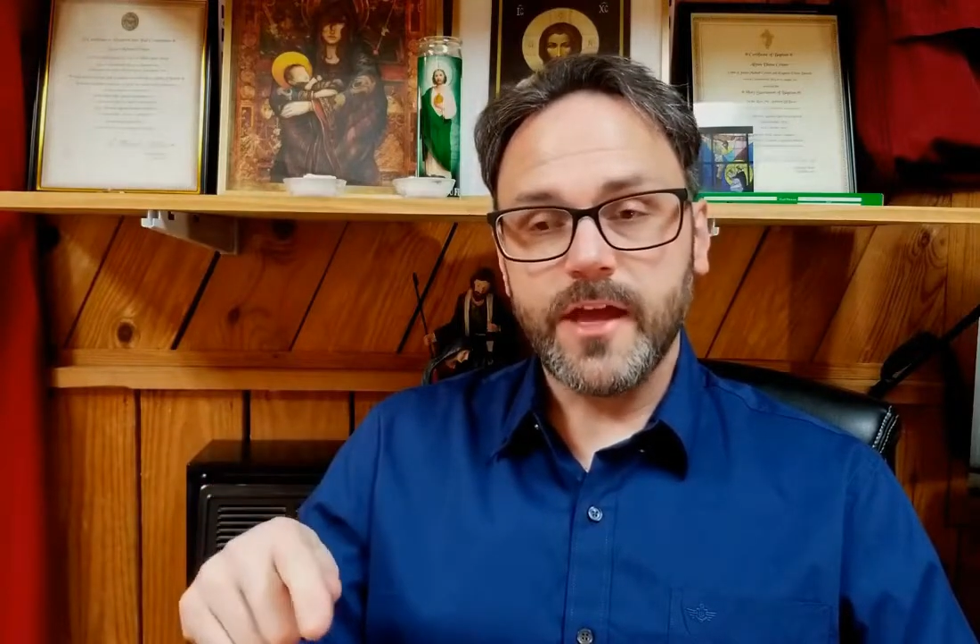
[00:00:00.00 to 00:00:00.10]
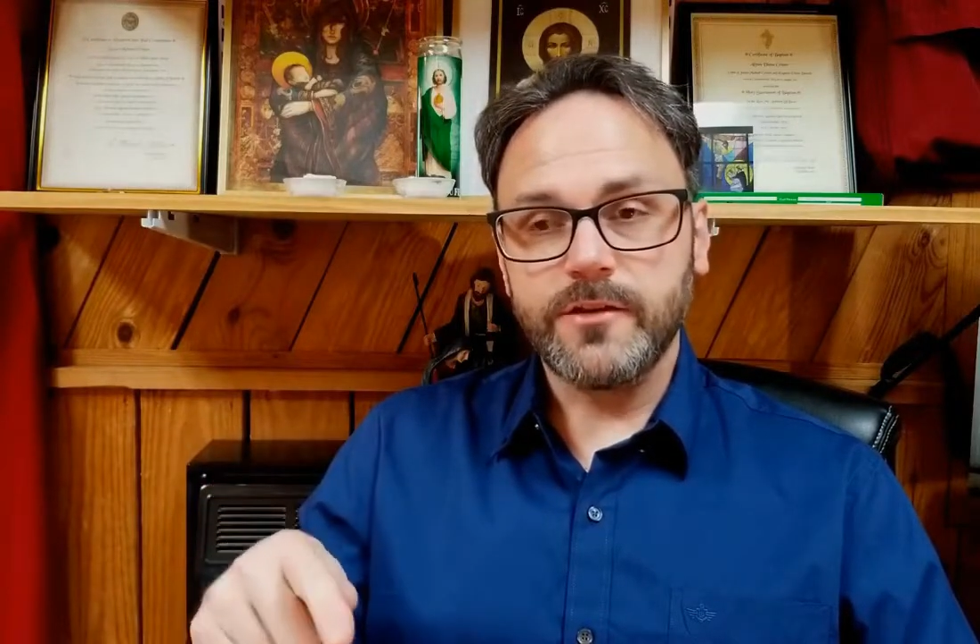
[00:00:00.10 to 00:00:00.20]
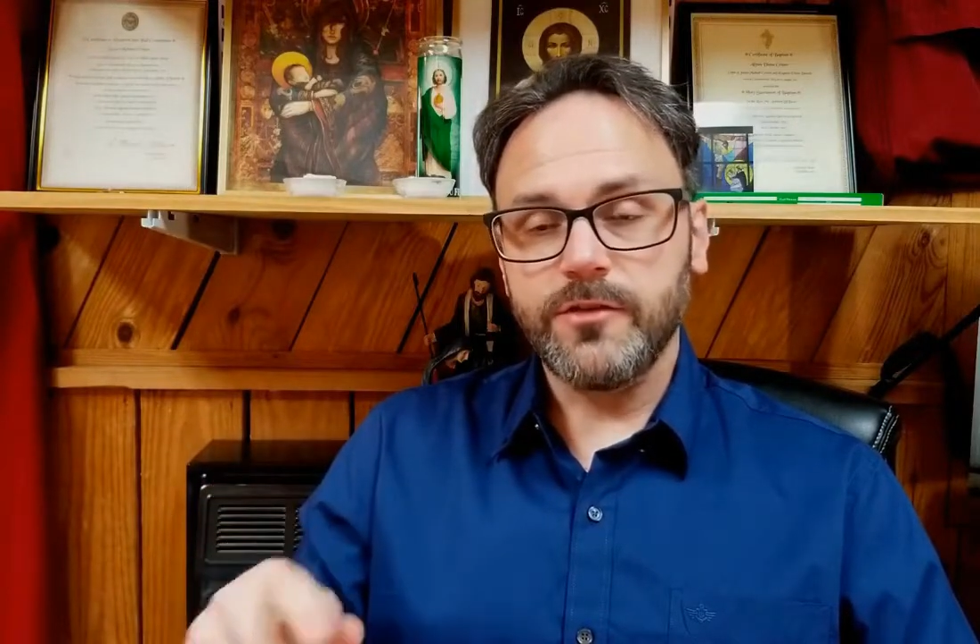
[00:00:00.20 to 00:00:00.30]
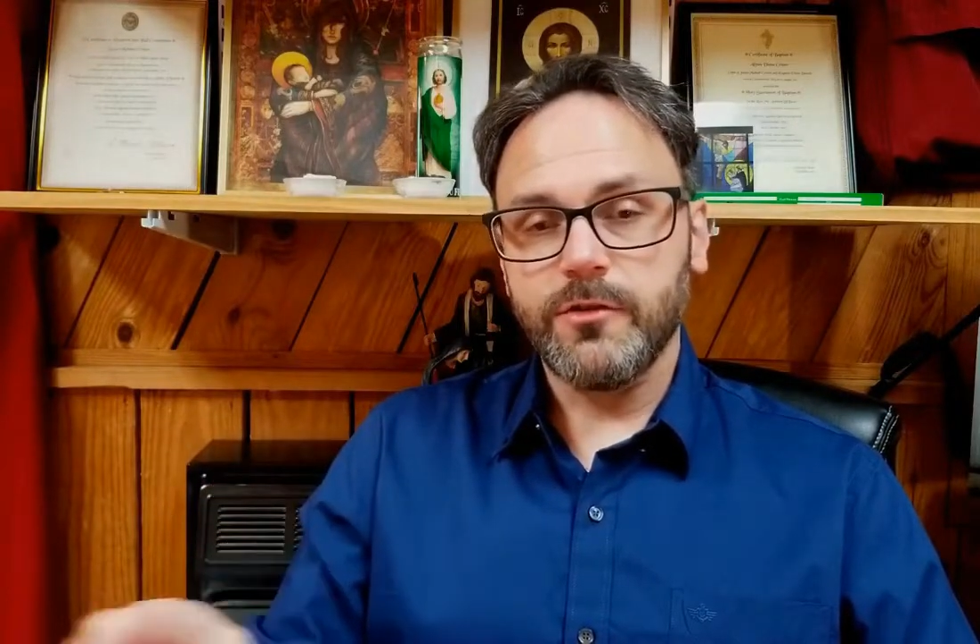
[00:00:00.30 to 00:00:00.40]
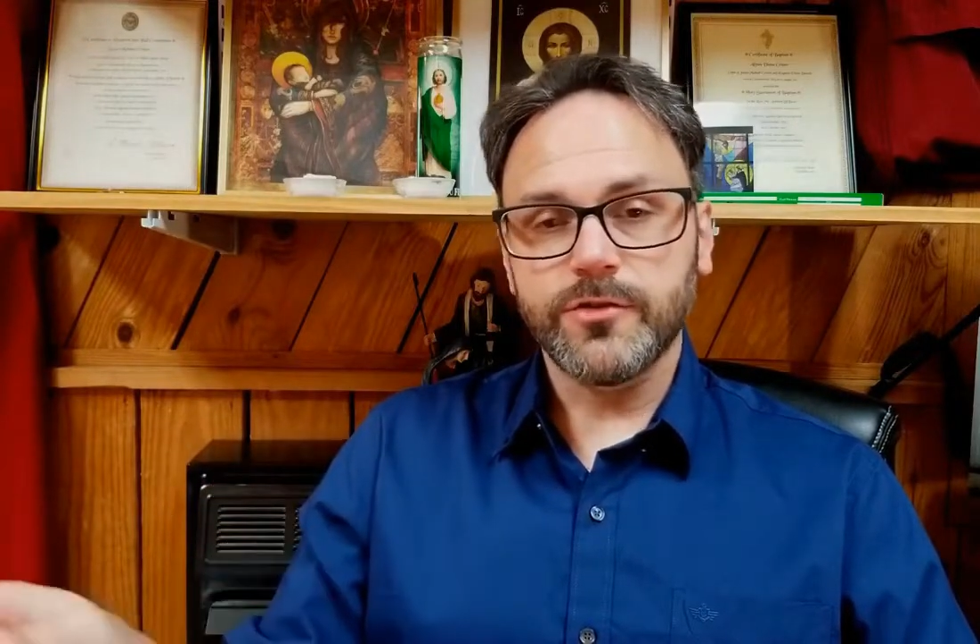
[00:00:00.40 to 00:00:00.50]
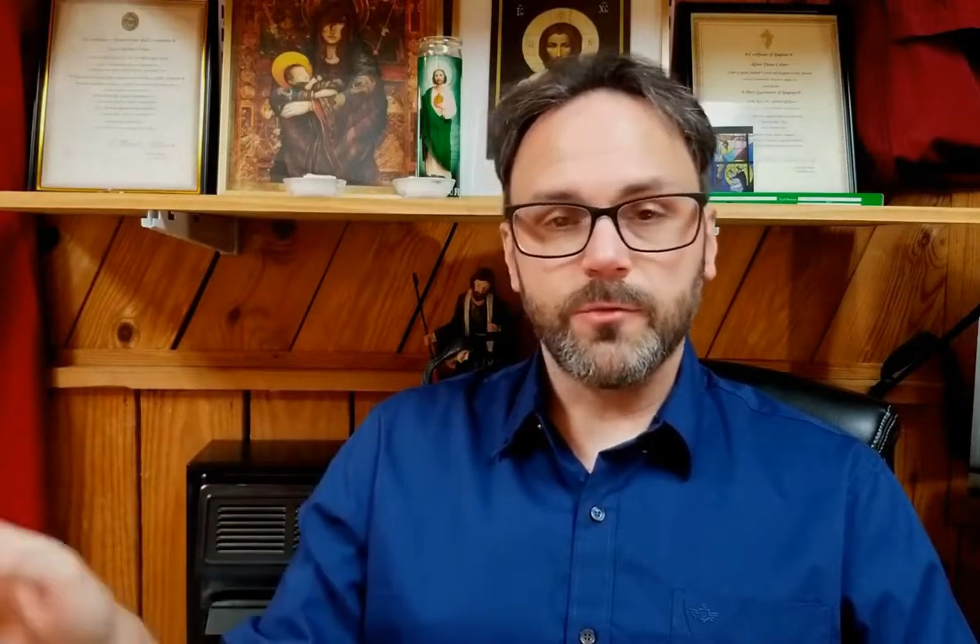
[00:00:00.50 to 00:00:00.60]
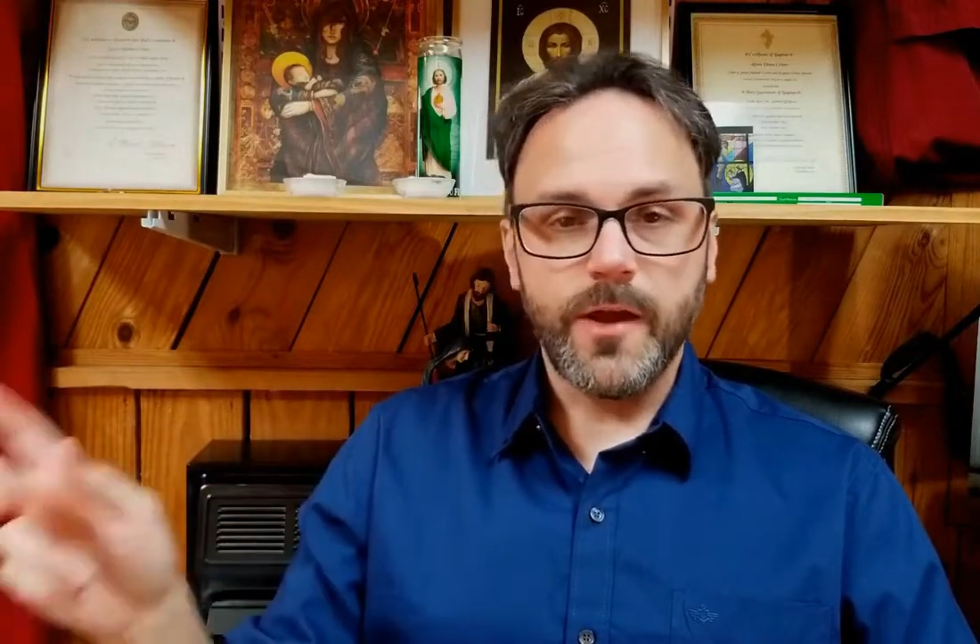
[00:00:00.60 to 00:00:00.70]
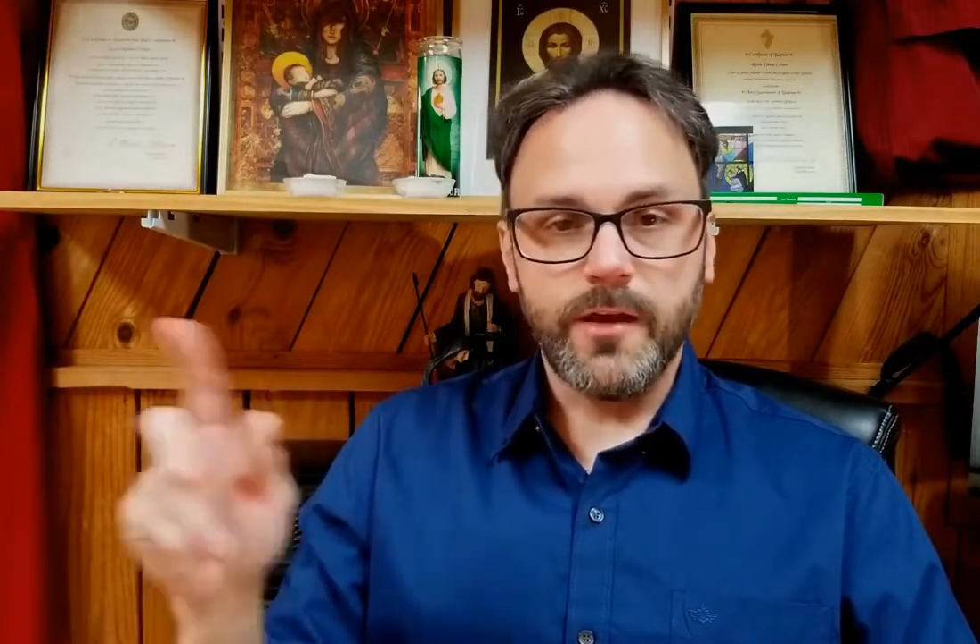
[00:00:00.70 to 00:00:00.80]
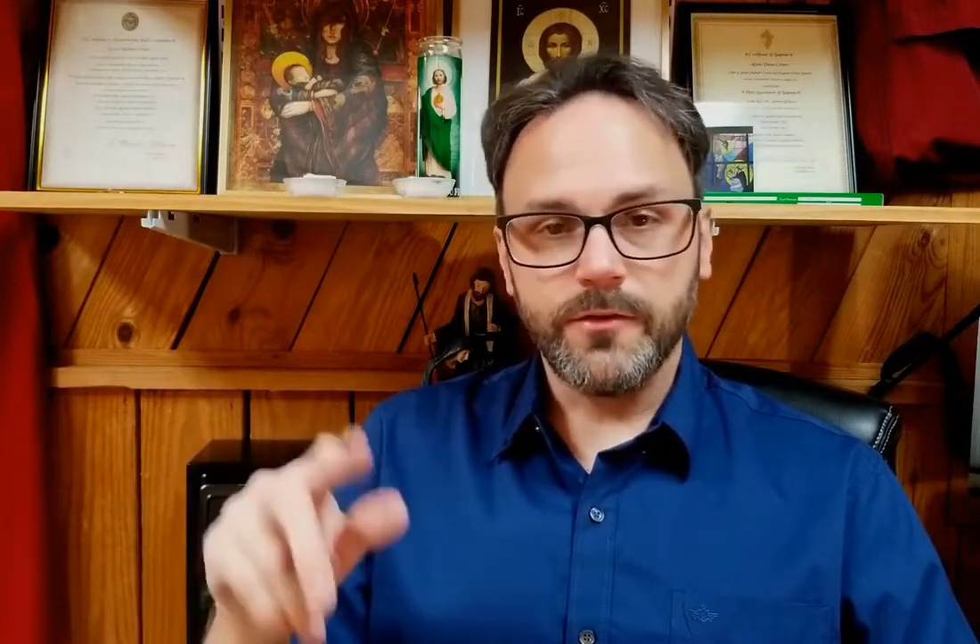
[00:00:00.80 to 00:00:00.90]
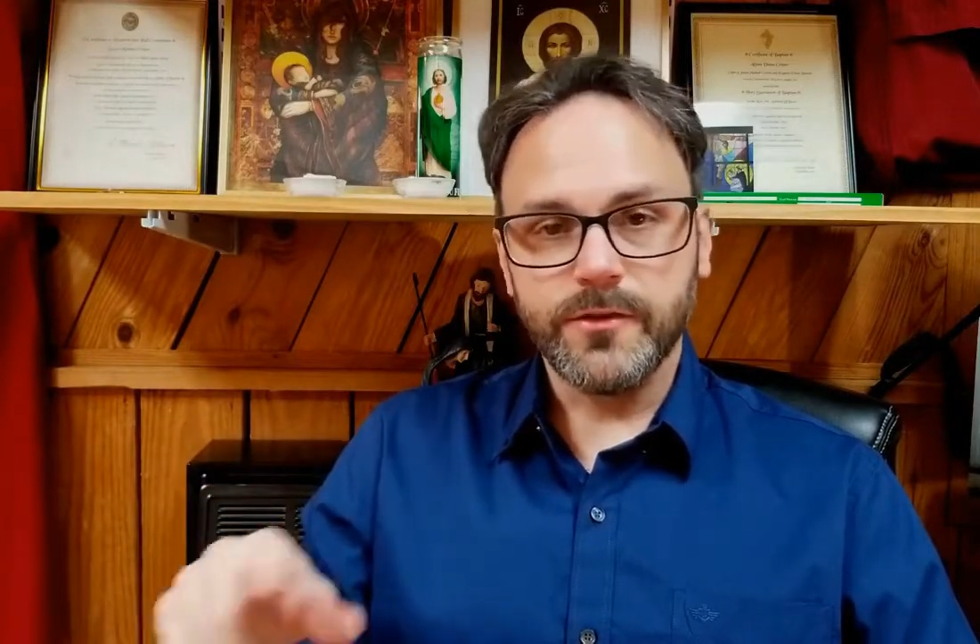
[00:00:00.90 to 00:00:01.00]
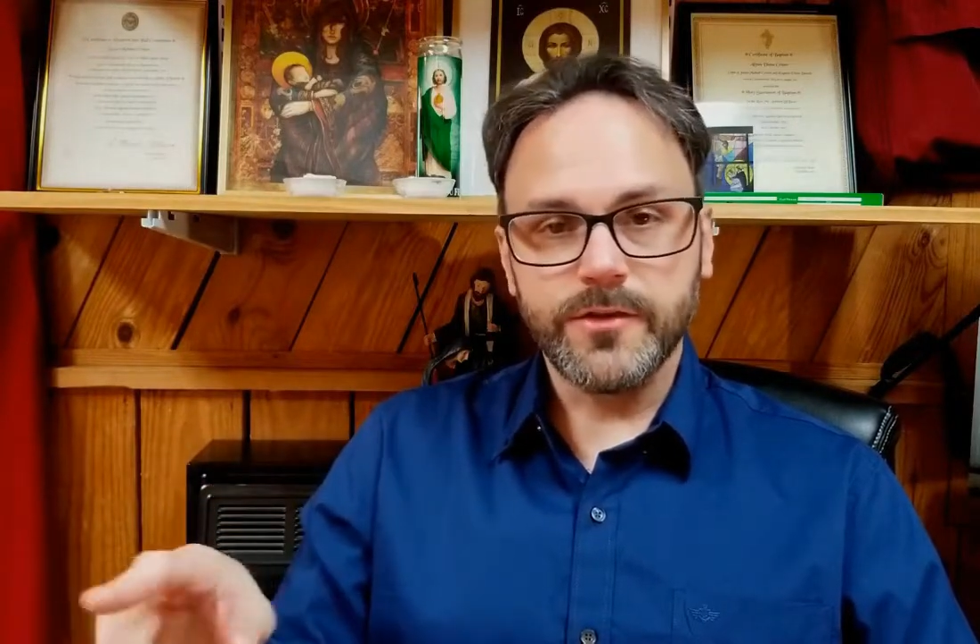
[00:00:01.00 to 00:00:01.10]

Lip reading: that to those around.